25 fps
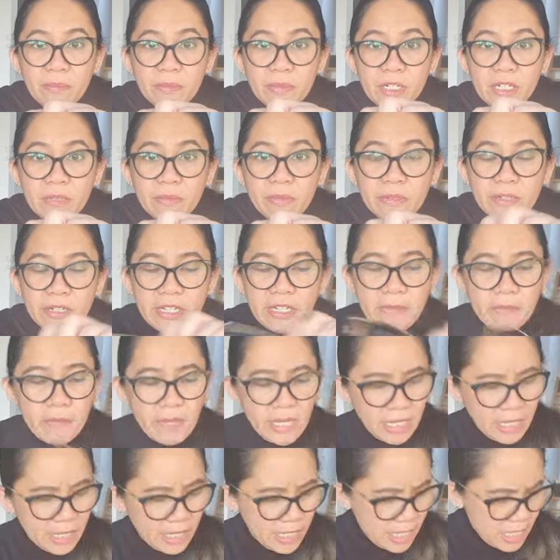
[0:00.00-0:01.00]
Burberry
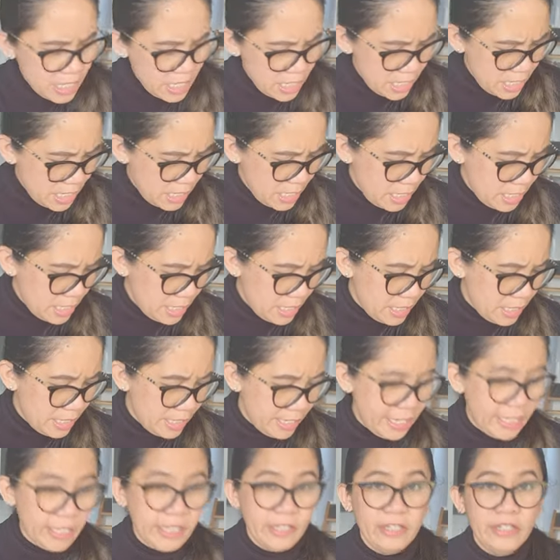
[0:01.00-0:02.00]
made in
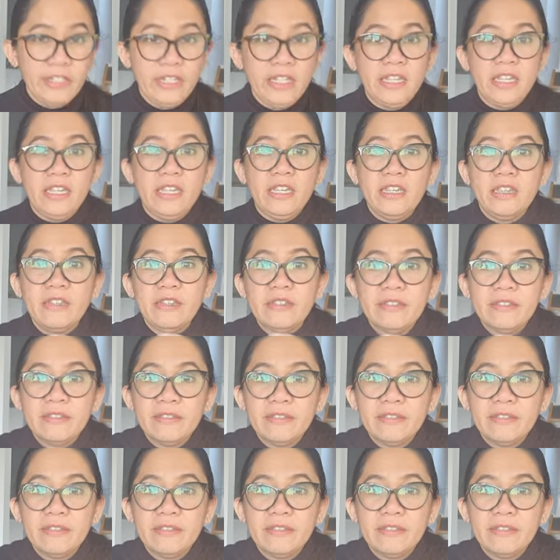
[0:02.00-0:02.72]
Italy.